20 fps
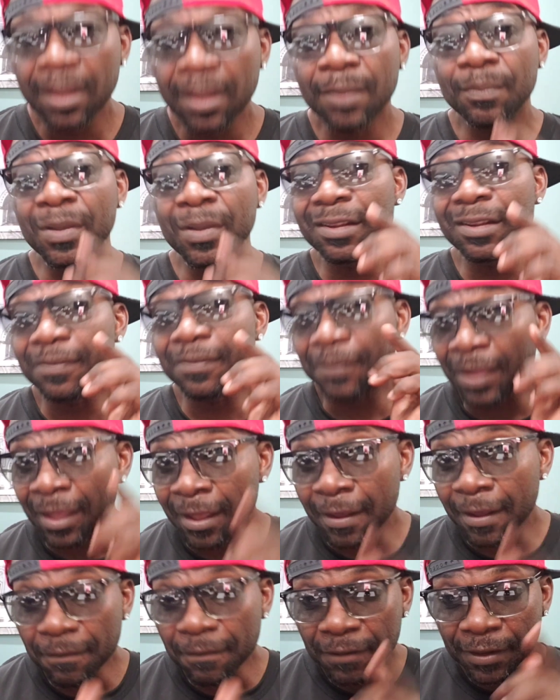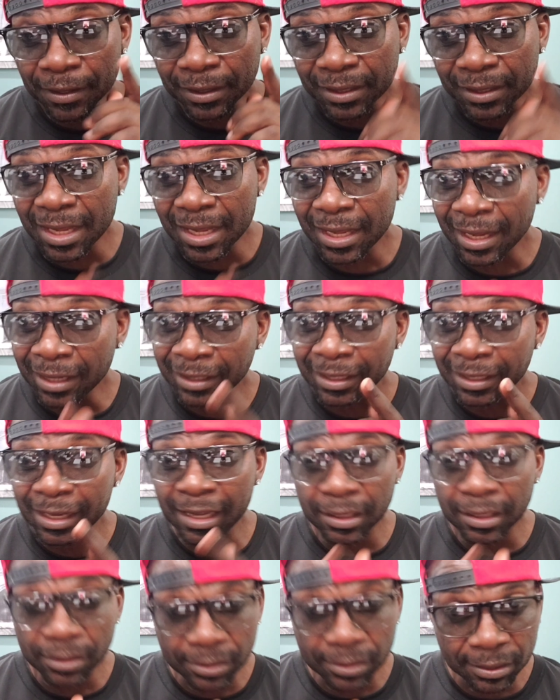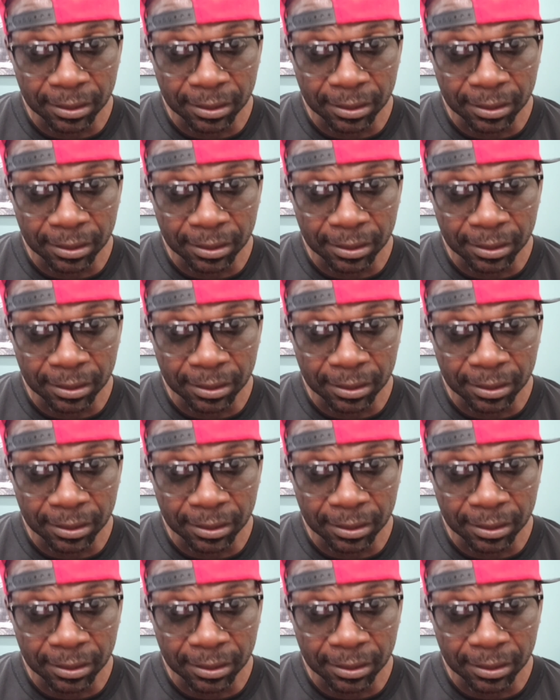But if everything aligns